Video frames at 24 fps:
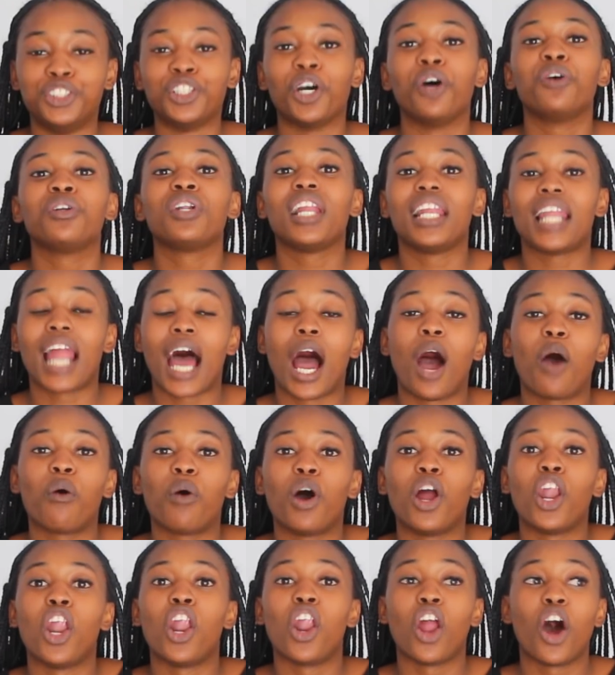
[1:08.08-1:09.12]
Don't
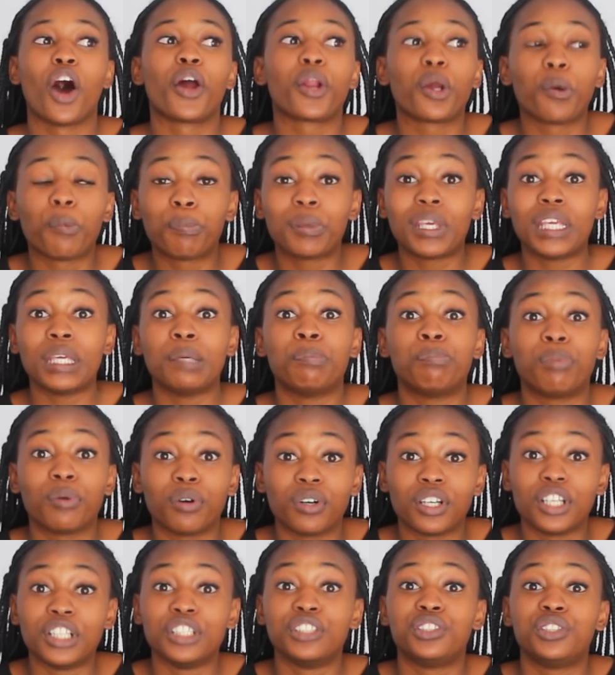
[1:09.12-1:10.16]
allow a lot of
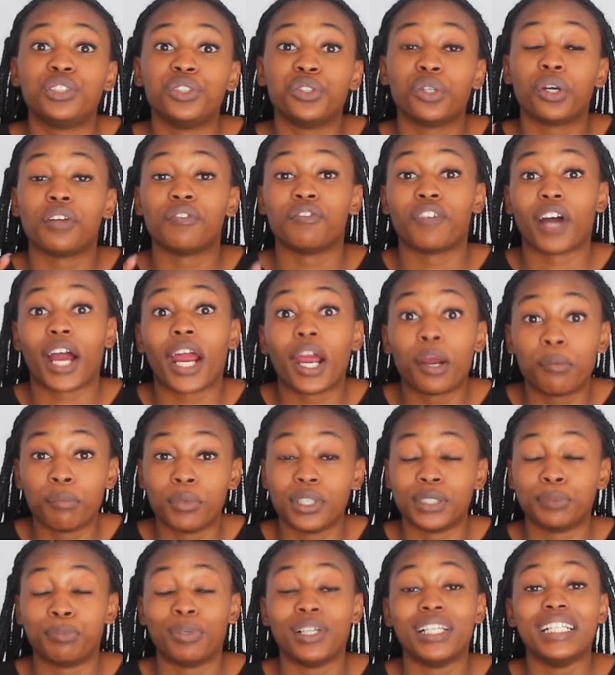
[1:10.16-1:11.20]
people into your
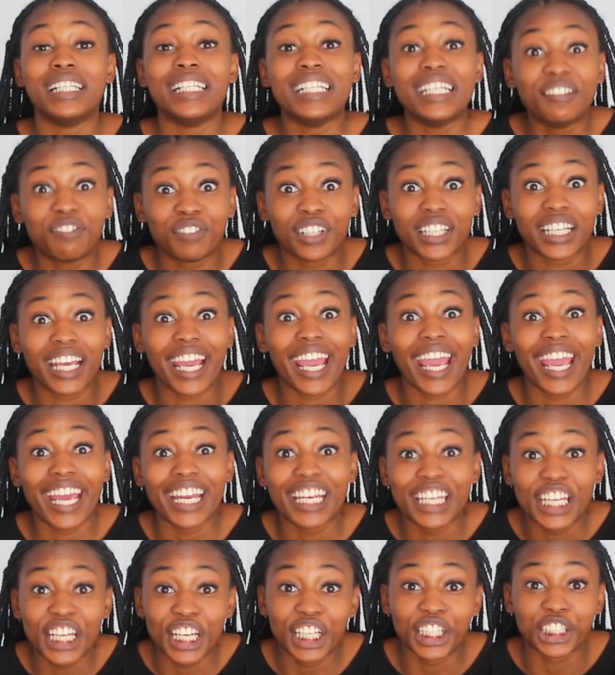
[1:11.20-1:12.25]
environment. Believe in
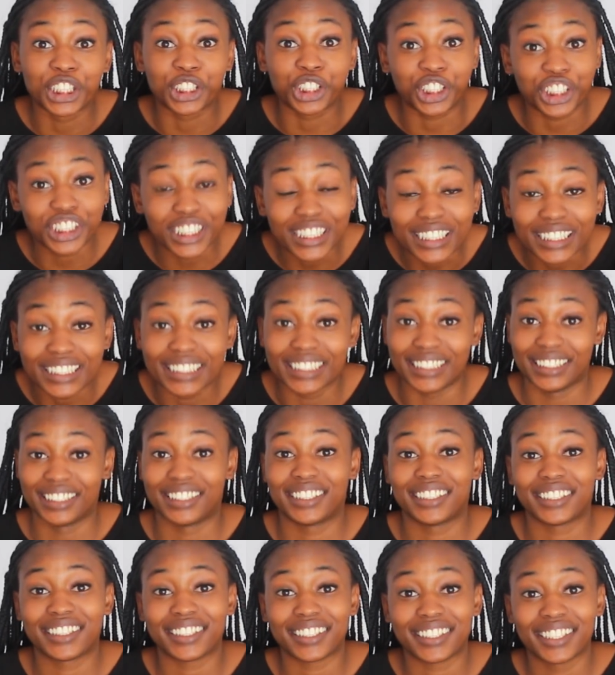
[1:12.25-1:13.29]

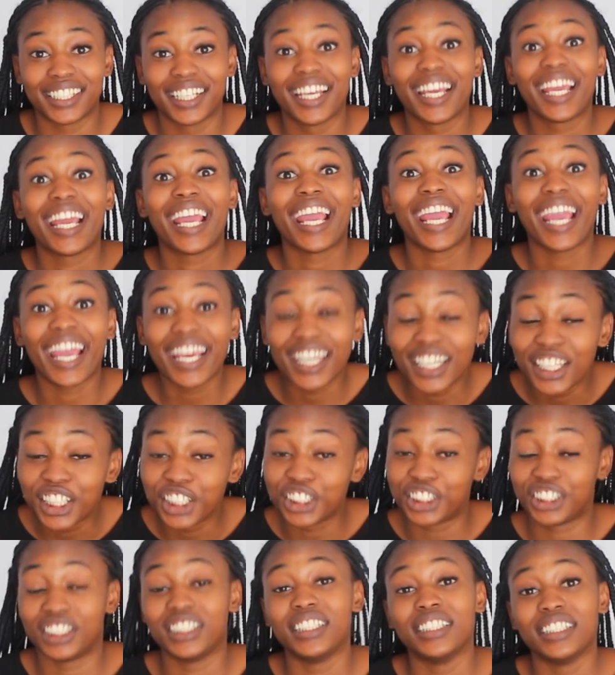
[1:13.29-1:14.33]
energies.
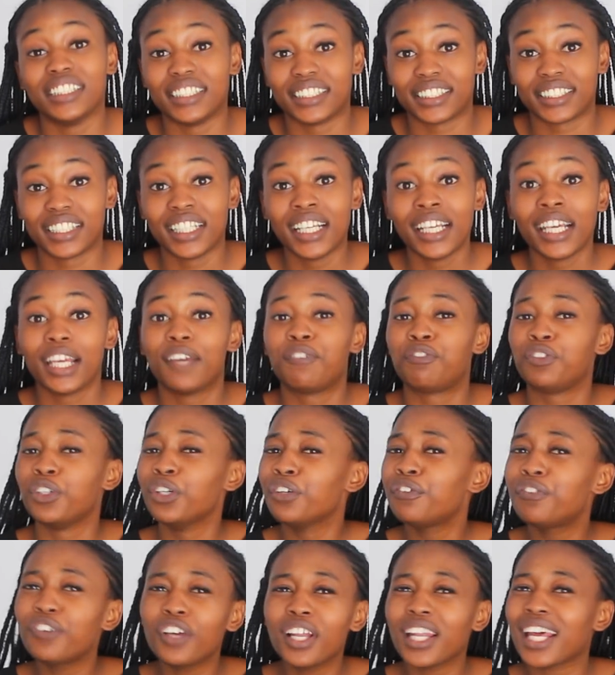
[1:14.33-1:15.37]
Energies. If
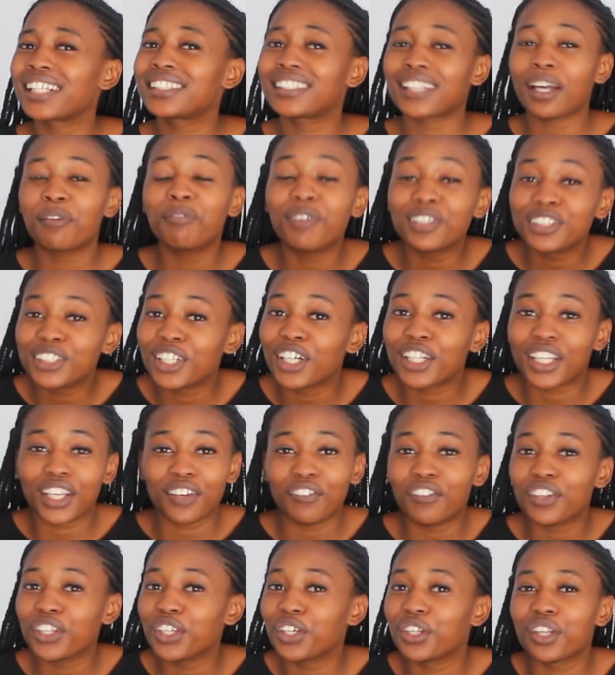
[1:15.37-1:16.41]
you feel like someone's not
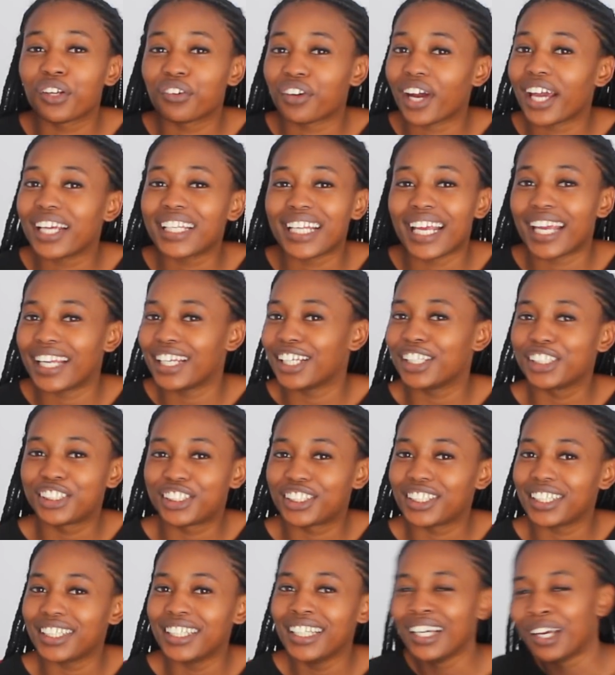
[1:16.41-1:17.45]
giving you the right
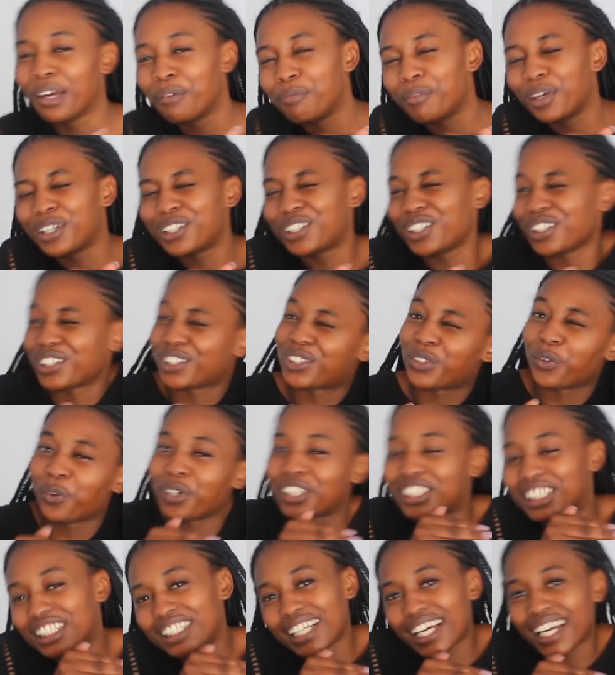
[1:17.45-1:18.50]
energy, makes you
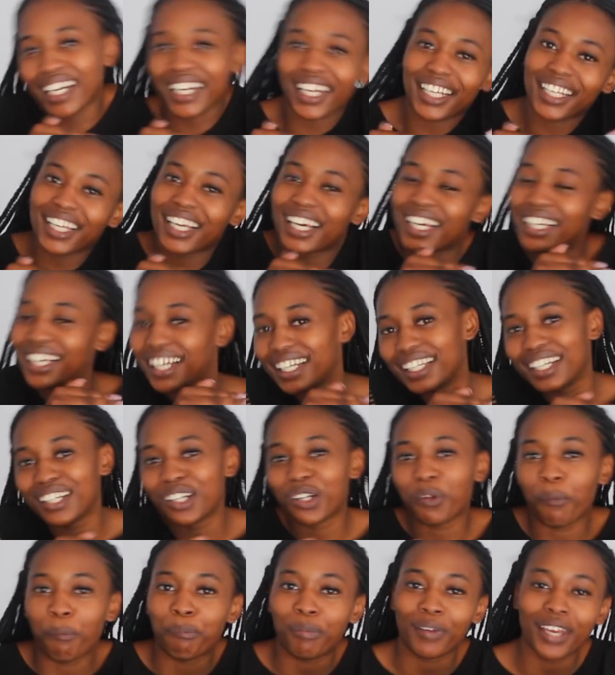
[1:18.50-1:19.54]
twitch, nyana nyana,
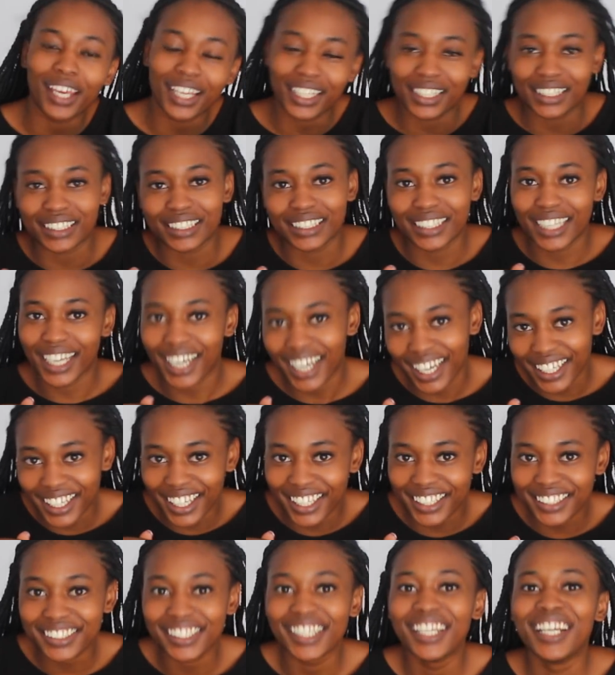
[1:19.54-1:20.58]
little big
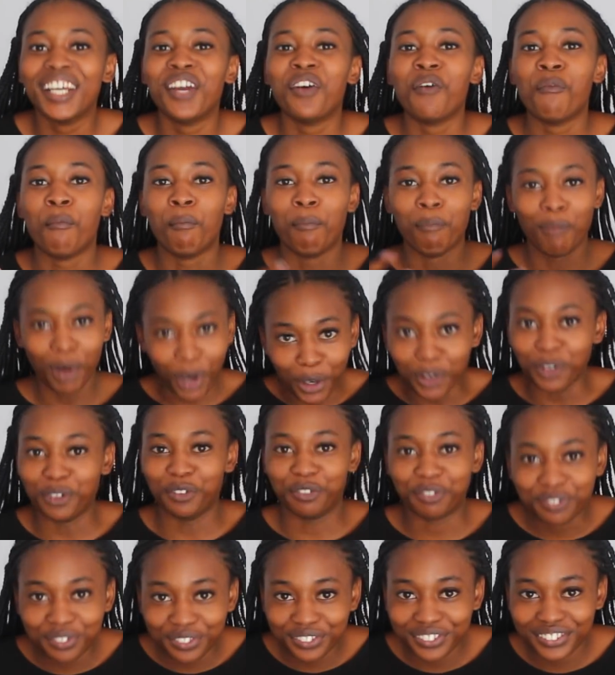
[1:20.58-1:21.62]
nyanas,
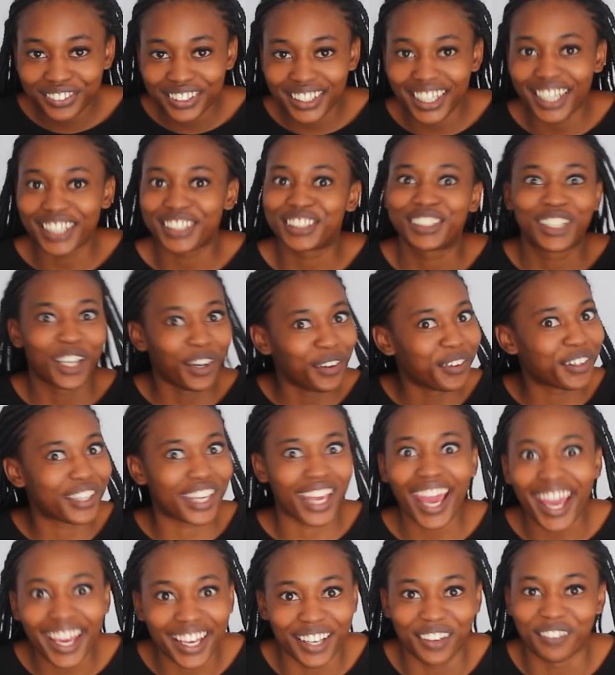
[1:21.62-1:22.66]
move. It's
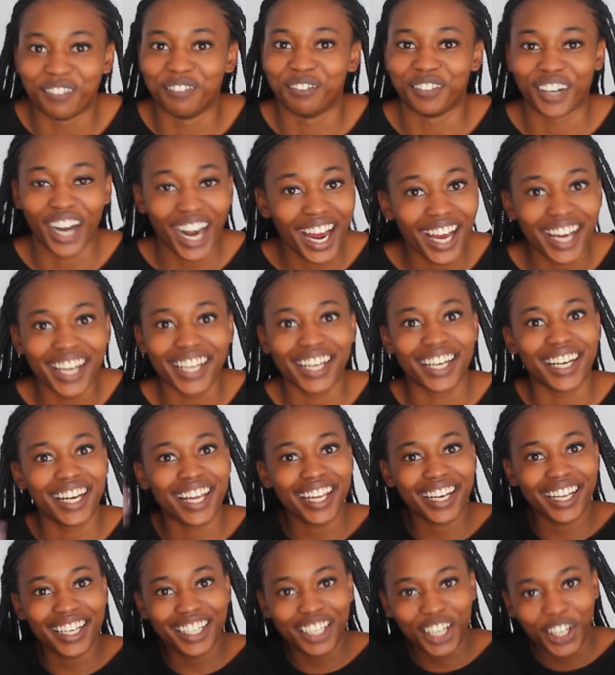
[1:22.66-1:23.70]
okay, bruh.
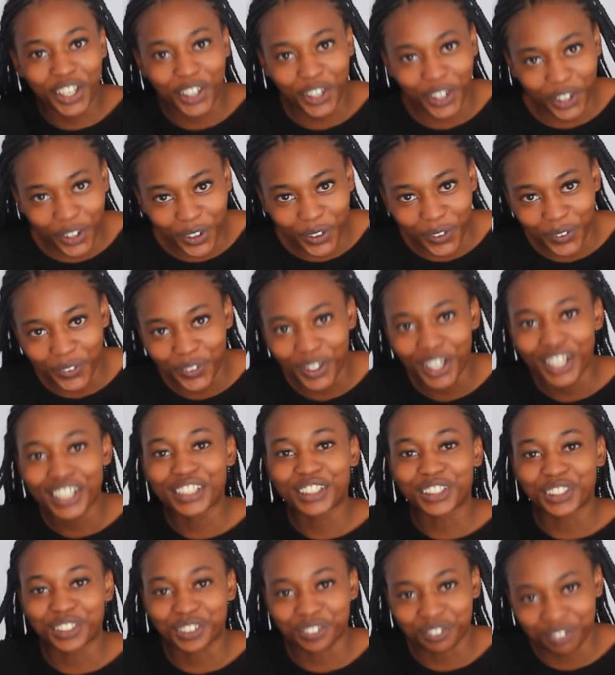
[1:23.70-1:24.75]
Let it go.
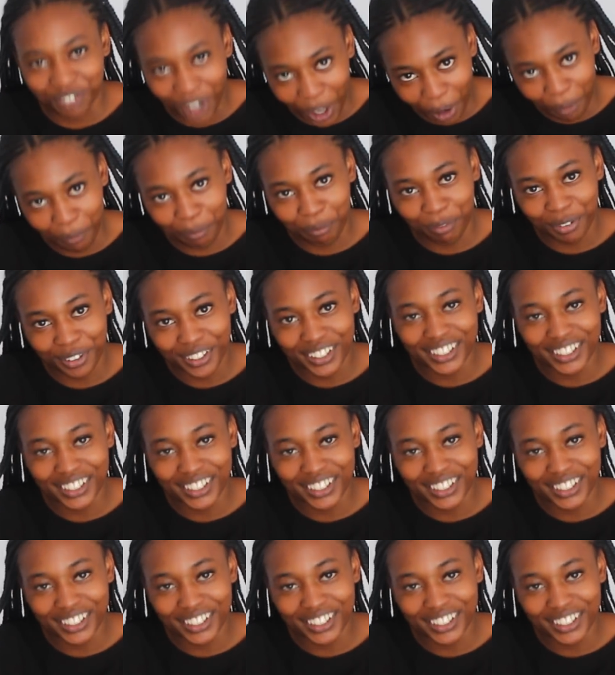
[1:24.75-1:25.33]
Drop.